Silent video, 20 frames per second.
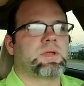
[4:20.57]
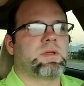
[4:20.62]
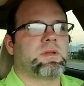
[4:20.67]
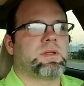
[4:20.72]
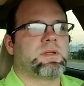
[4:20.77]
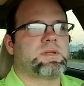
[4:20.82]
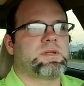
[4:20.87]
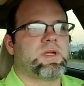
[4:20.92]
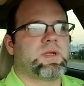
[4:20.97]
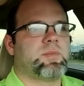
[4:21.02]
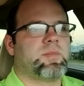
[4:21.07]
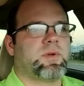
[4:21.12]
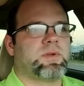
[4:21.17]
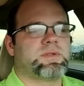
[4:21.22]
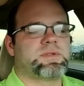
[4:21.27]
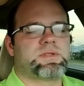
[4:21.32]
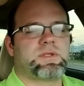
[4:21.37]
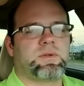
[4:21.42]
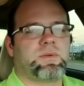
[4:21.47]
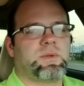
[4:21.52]
the 10
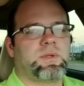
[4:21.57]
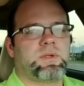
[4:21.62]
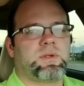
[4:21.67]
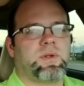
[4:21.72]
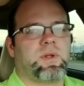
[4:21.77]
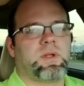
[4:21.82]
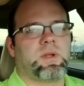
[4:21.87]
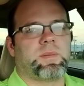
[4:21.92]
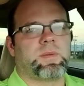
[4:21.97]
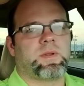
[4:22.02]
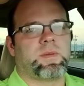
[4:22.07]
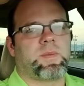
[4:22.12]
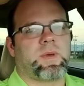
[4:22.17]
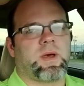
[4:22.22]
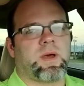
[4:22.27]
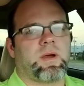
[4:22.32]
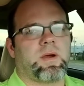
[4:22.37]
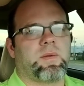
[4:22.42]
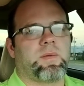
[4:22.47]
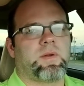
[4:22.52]
bolt still wouldn't hold up to the
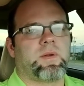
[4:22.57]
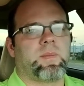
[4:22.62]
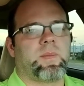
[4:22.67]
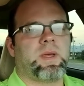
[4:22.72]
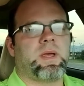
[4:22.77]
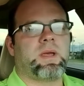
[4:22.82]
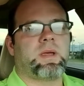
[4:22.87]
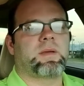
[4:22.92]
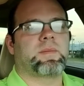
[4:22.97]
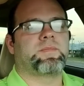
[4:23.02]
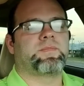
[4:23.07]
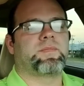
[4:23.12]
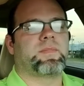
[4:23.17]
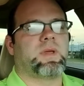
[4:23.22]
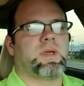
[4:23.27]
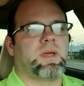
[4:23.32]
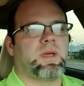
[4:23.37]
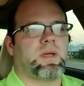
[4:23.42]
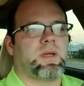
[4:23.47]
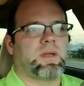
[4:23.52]
power I want to make
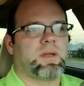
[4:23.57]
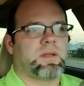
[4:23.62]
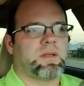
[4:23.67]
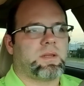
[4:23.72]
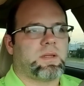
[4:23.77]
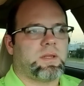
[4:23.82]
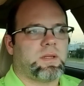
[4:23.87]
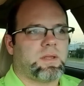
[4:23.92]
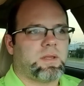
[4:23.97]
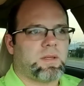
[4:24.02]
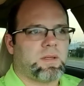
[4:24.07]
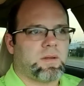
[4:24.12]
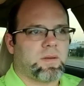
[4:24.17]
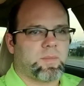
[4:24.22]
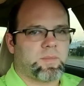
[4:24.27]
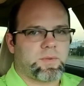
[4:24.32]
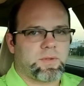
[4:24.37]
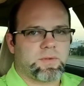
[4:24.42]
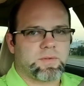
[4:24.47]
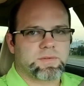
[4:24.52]
and the
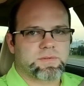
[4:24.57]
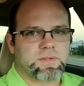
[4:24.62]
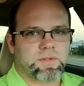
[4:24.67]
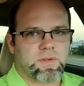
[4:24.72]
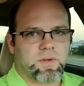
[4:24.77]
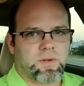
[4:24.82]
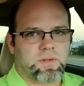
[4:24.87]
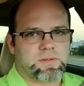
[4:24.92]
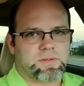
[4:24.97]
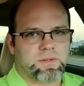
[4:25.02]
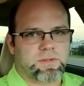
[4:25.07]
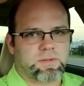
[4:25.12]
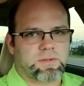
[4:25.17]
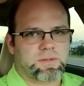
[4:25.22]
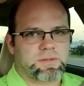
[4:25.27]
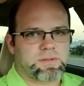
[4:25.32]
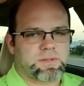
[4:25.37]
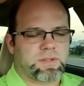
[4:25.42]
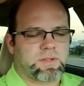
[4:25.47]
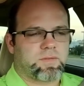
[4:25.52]
abuse the car's going to
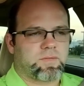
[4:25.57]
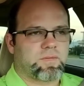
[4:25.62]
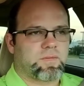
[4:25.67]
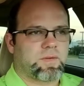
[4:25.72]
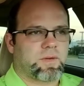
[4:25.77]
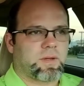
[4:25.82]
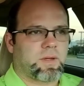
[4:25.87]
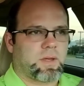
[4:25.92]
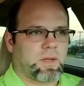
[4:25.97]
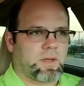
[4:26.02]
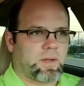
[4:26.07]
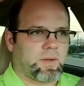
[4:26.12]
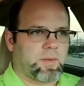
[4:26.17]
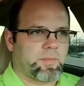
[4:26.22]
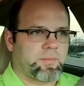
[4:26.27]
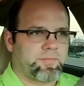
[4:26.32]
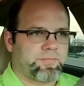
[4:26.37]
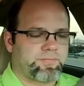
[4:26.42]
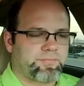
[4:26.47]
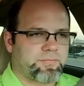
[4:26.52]
receive.
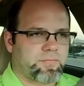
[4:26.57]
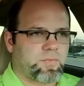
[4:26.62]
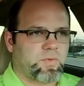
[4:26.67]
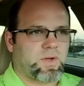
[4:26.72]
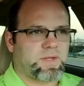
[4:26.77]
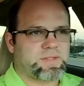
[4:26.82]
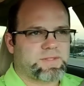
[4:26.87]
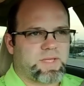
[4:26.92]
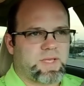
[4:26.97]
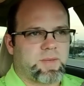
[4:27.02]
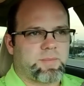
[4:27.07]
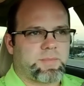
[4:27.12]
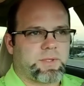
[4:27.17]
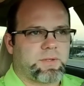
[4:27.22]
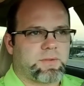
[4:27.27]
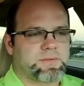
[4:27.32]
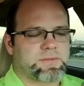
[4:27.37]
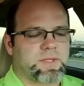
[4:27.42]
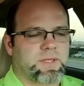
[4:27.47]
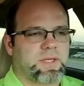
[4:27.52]
When I say
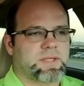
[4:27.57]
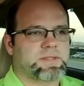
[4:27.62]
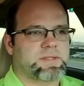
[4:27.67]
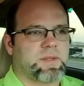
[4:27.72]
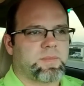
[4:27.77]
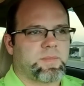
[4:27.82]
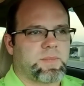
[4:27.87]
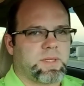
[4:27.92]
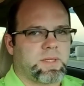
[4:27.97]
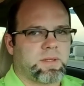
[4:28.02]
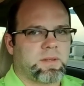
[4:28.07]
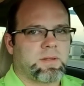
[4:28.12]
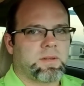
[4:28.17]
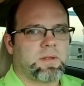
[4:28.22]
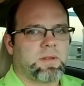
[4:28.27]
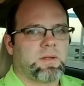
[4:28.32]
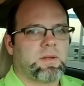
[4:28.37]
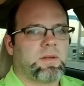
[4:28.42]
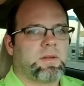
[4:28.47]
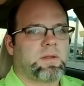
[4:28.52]
abuse, I guess I mean
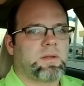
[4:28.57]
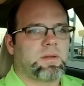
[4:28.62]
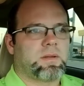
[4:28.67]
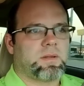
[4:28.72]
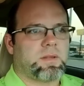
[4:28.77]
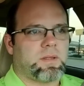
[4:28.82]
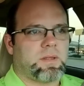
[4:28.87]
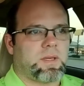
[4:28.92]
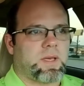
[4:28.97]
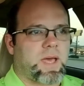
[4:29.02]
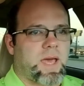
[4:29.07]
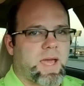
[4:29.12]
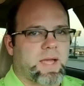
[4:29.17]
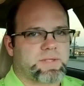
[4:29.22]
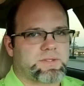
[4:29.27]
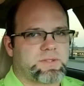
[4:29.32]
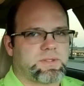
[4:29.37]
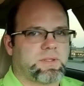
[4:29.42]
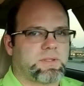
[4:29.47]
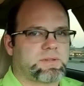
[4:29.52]
the
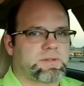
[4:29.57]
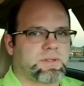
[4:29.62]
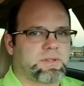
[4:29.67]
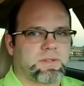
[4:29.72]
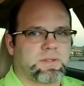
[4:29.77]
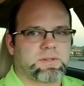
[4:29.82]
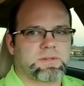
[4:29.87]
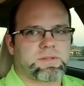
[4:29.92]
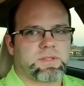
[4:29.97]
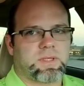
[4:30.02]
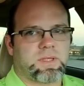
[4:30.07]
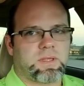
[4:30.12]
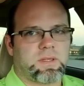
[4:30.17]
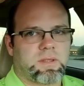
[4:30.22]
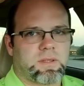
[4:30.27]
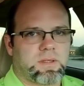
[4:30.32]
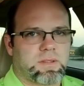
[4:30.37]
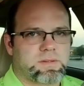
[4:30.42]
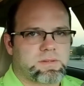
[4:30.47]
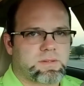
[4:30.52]
action it's going to see.
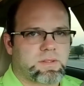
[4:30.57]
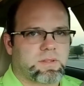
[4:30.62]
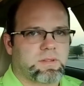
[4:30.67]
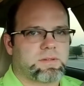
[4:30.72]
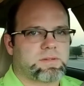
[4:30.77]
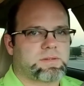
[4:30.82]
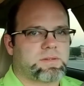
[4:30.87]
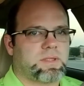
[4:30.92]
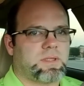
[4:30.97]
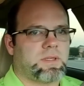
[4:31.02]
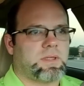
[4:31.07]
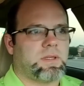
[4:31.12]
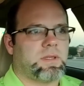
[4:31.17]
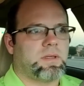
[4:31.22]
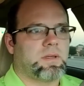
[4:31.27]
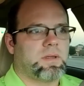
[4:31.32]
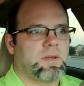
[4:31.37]
It's going to see